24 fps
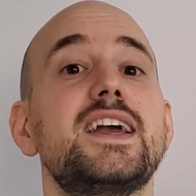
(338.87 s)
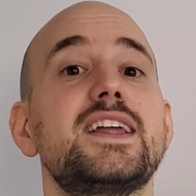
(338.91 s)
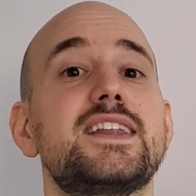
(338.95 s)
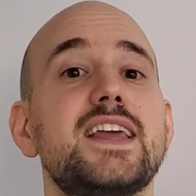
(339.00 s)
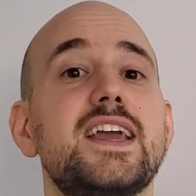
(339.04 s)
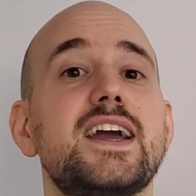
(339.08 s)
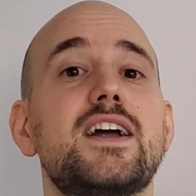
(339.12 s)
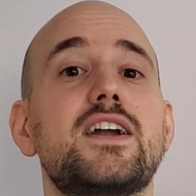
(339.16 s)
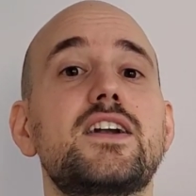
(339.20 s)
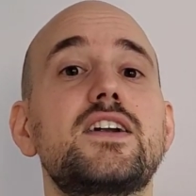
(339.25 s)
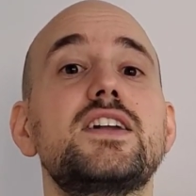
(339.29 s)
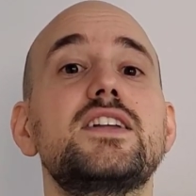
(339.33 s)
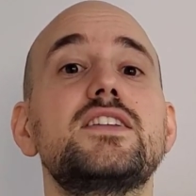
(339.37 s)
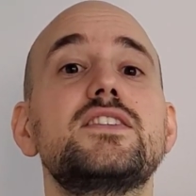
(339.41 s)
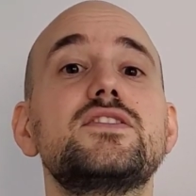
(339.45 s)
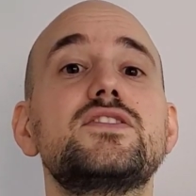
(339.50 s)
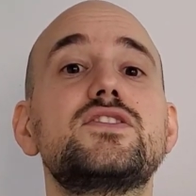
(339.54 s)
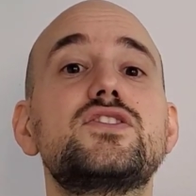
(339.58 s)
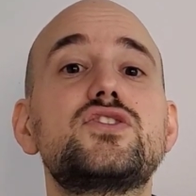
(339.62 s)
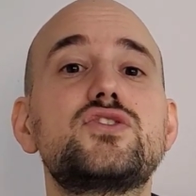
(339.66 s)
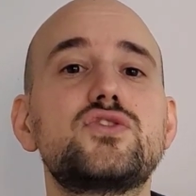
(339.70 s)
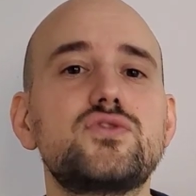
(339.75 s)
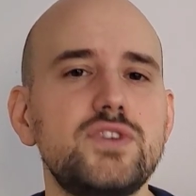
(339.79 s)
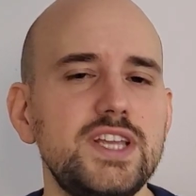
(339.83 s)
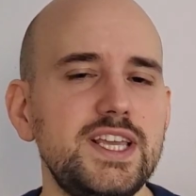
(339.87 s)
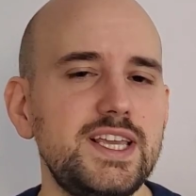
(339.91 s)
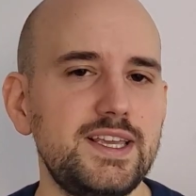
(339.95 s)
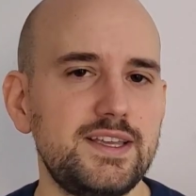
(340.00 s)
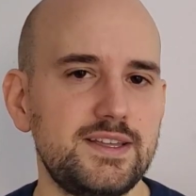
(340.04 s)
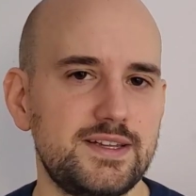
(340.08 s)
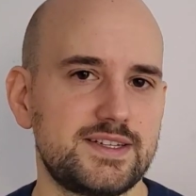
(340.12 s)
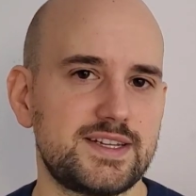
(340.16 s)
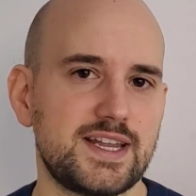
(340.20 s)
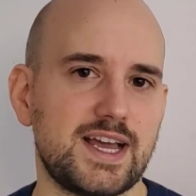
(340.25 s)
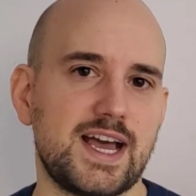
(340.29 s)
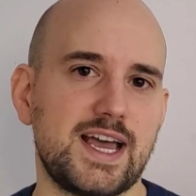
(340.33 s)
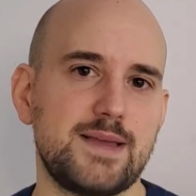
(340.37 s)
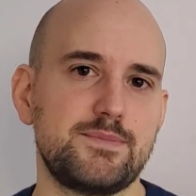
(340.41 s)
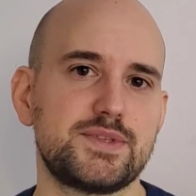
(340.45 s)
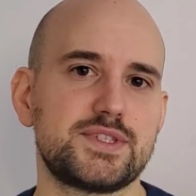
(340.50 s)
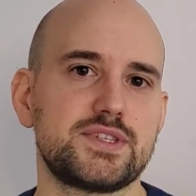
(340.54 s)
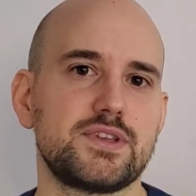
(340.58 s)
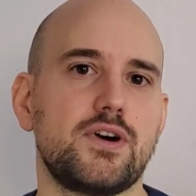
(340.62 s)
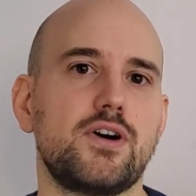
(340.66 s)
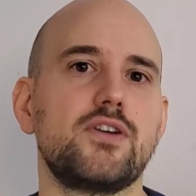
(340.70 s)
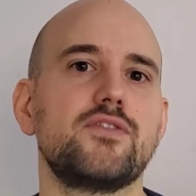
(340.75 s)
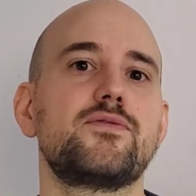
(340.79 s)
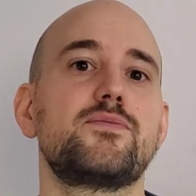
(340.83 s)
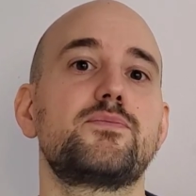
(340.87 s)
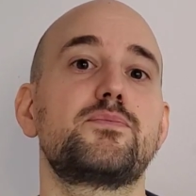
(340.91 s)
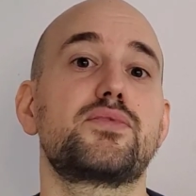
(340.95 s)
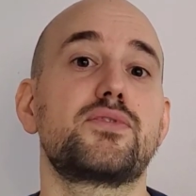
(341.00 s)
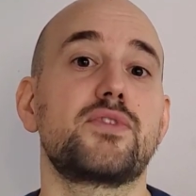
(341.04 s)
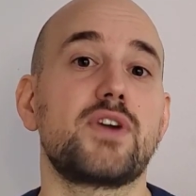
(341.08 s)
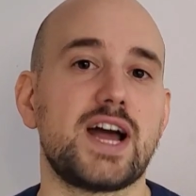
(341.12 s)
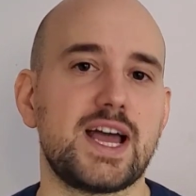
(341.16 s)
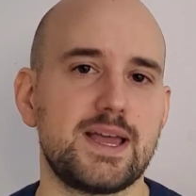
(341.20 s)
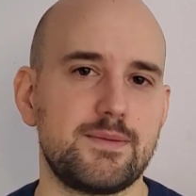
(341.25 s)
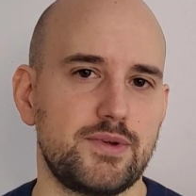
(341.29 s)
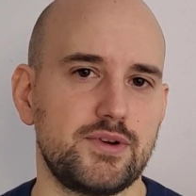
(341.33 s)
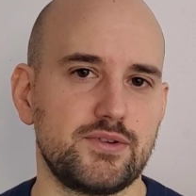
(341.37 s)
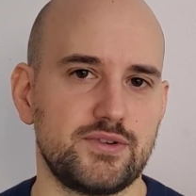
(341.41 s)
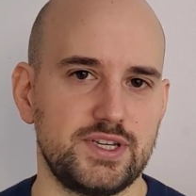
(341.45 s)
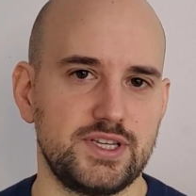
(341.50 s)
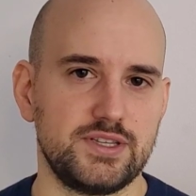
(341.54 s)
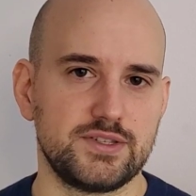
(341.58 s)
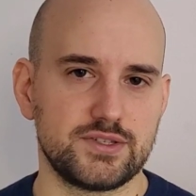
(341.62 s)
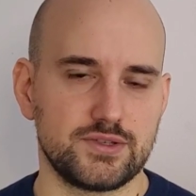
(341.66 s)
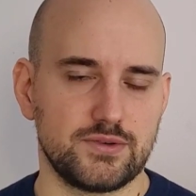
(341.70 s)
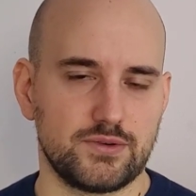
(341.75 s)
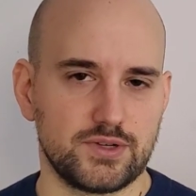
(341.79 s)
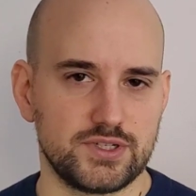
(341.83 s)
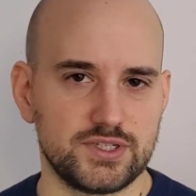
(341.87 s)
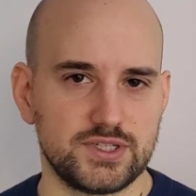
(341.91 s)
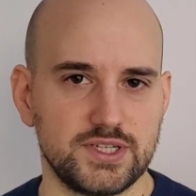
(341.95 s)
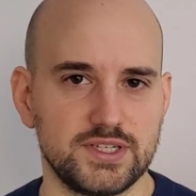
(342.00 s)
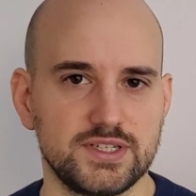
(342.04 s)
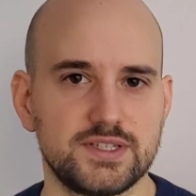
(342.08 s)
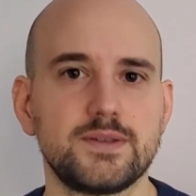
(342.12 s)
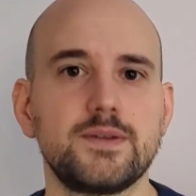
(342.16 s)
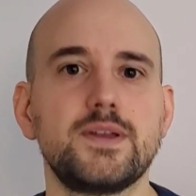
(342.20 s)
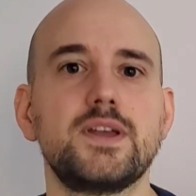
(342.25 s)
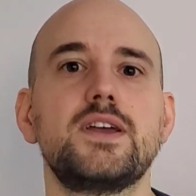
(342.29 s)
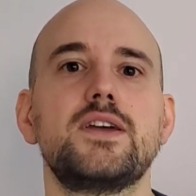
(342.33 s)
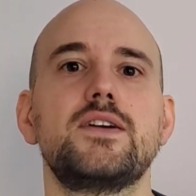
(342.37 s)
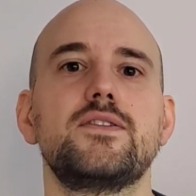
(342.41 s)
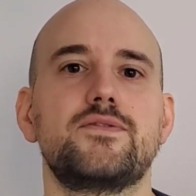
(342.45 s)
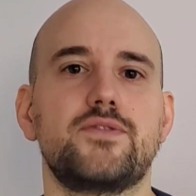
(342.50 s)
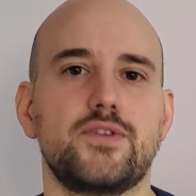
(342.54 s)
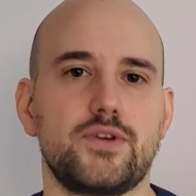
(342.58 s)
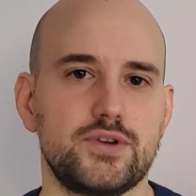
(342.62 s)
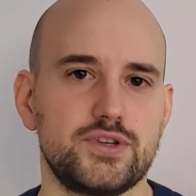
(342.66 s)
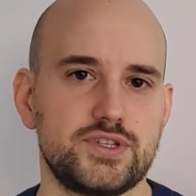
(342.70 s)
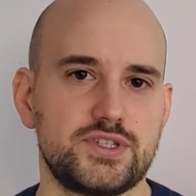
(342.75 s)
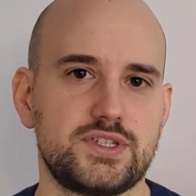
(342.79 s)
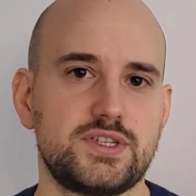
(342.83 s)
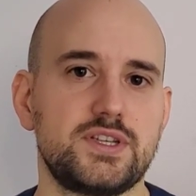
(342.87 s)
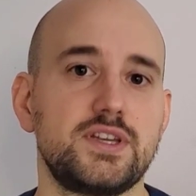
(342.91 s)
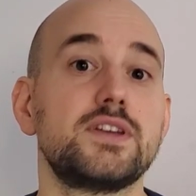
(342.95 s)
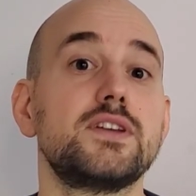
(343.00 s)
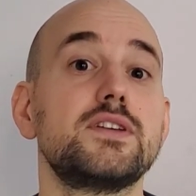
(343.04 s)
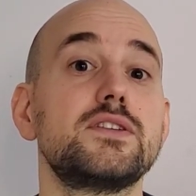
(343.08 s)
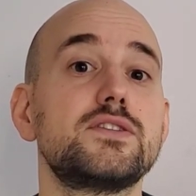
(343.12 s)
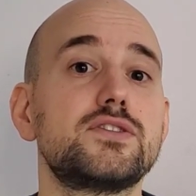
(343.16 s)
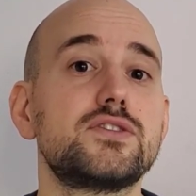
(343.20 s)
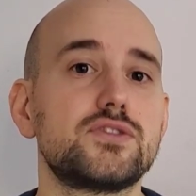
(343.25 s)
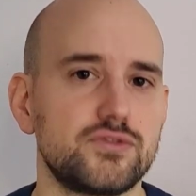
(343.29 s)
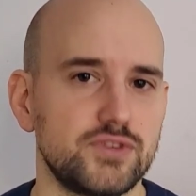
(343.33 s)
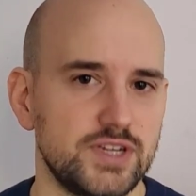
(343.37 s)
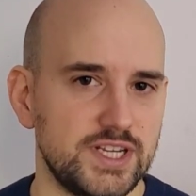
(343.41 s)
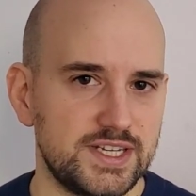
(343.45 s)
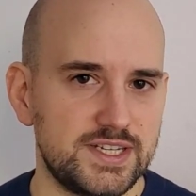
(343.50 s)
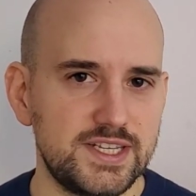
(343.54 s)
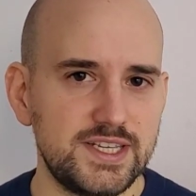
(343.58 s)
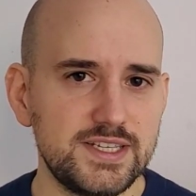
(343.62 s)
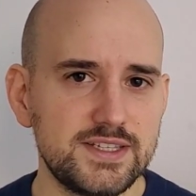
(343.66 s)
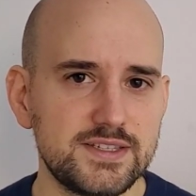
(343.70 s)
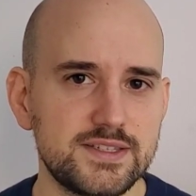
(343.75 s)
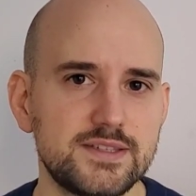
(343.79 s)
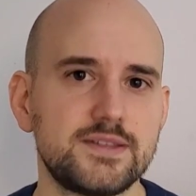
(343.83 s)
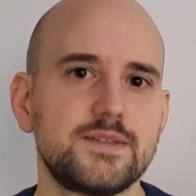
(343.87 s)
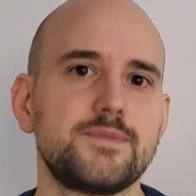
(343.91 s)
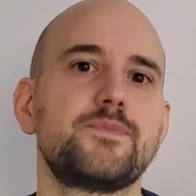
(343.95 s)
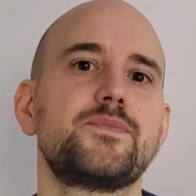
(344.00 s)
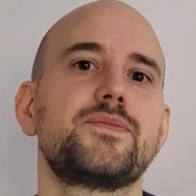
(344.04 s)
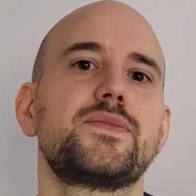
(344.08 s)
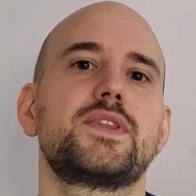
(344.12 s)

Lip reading: there are three types of primary sources. First, treaties,